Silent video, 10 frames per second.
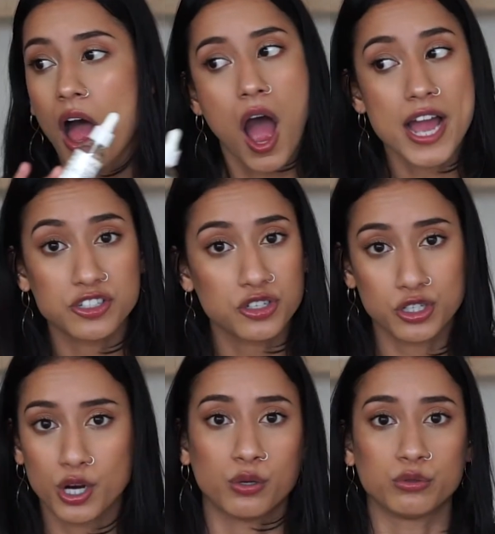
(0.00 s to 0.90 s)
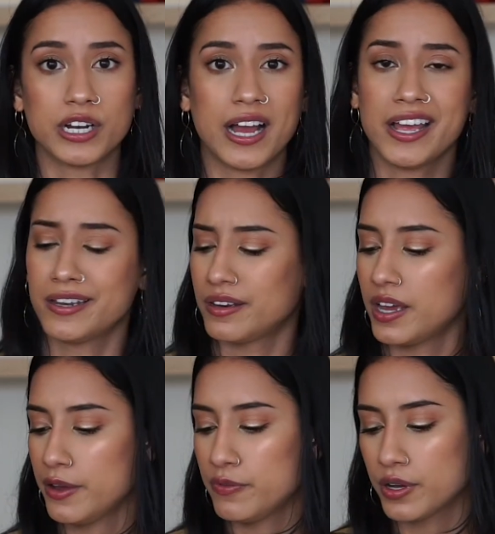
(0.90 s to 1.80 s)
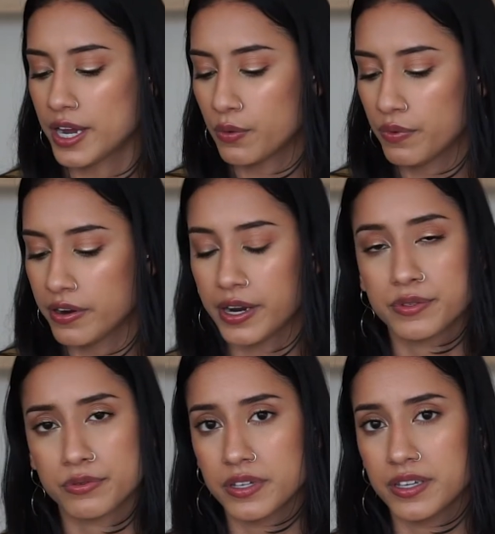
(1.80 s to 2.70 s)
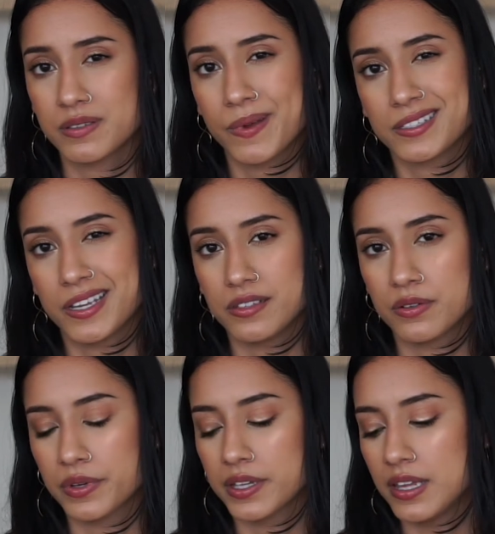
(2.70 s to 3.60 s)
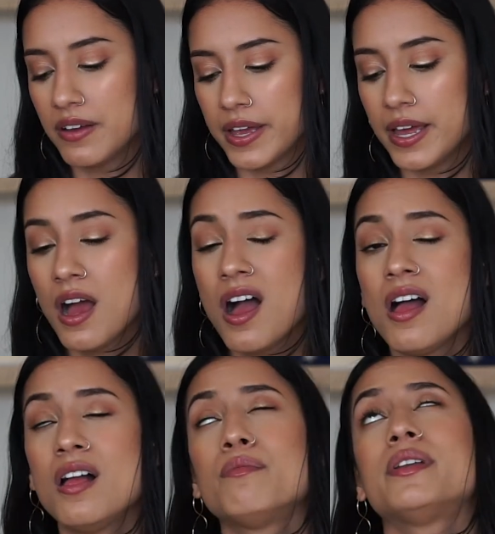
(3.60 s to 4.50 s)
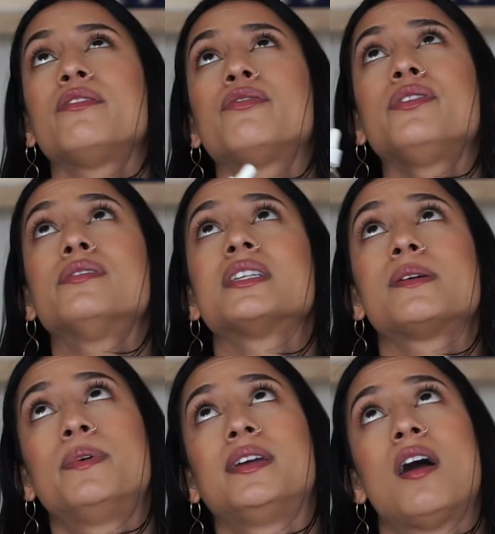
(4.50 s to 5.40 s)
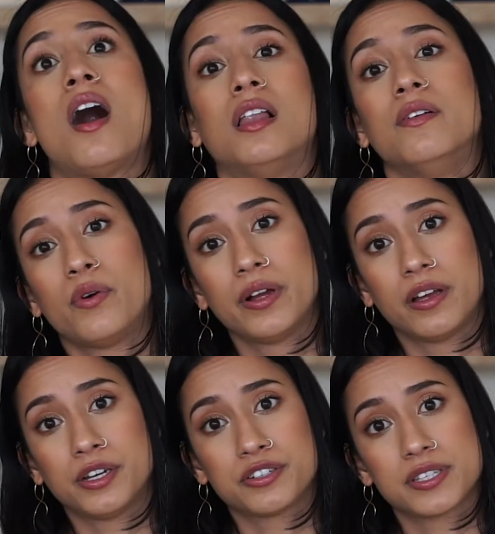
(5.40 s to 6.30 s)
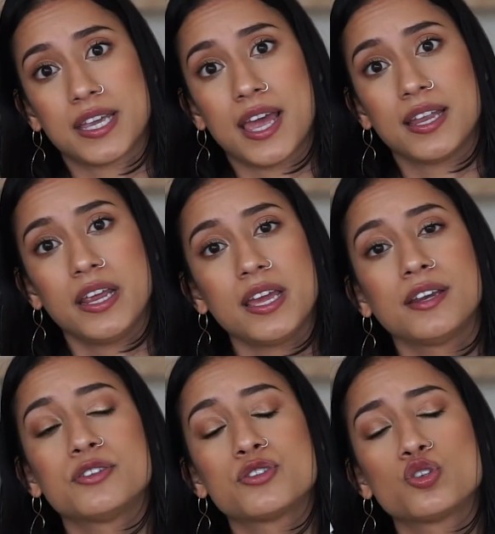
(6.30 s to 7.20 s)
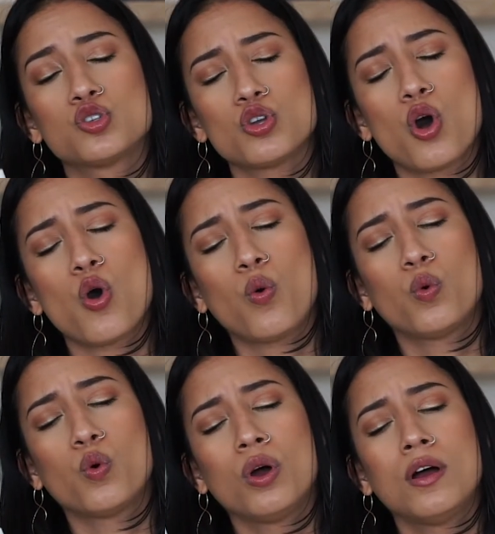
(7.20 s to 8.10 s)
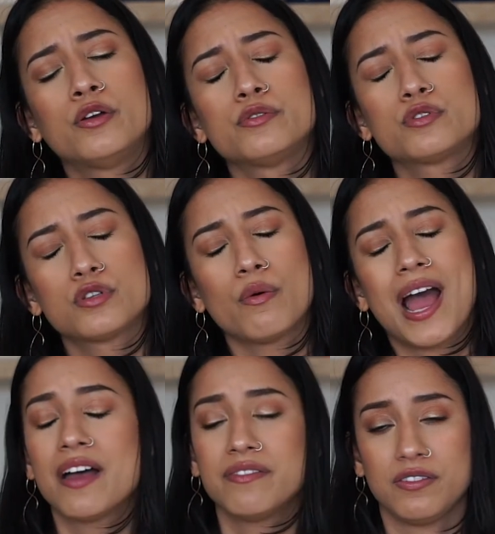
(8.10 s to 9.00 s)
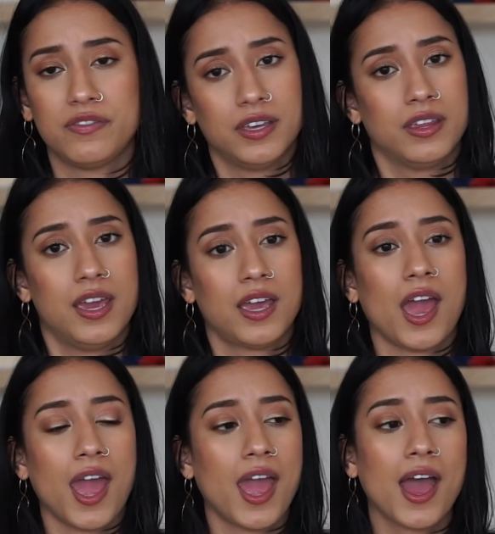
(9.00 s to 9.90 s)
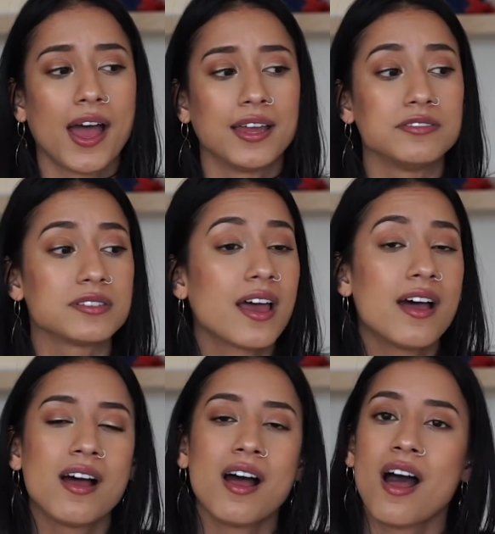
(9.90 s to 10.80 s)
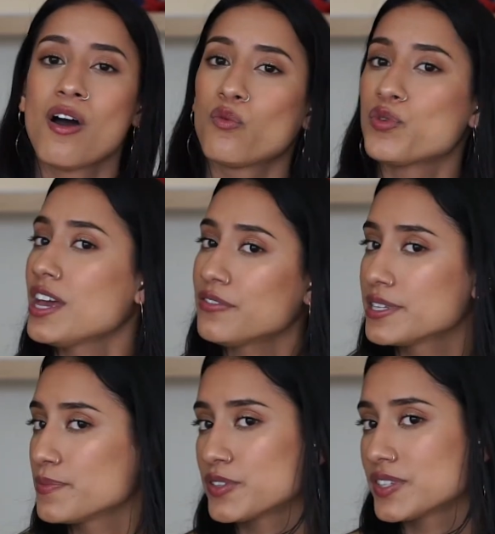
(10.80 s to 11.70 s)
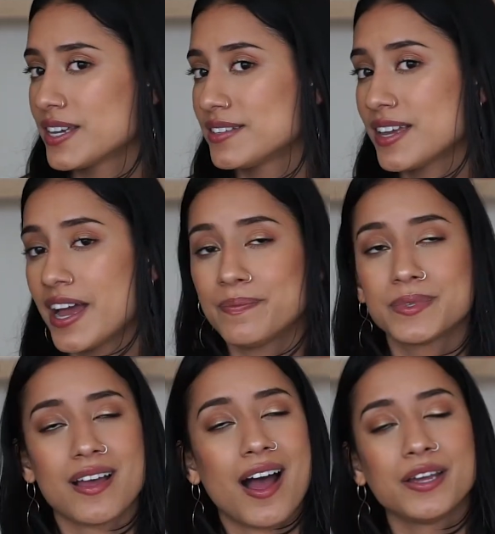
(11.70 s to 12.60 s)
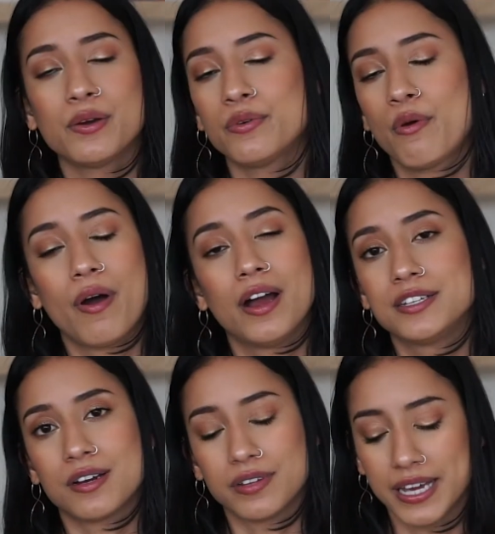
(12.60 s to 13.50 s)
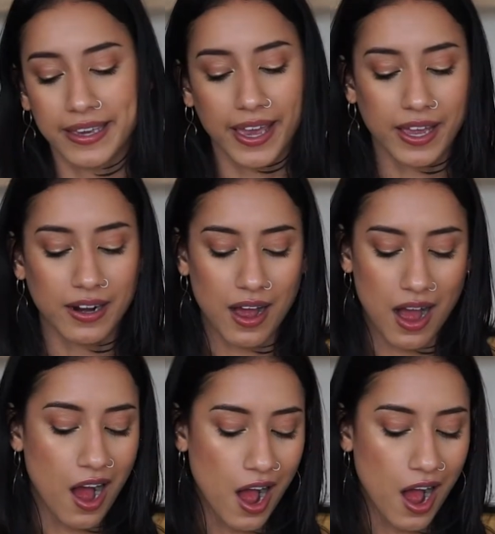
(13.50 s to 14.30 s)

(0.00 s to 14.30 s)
I just don't, and I feel kind of weird. I was really expecting to really love it. but it feels like putting olive oil on your skin. It is so heavy feeling, and we have similar skin types. I don't know why I don't like it.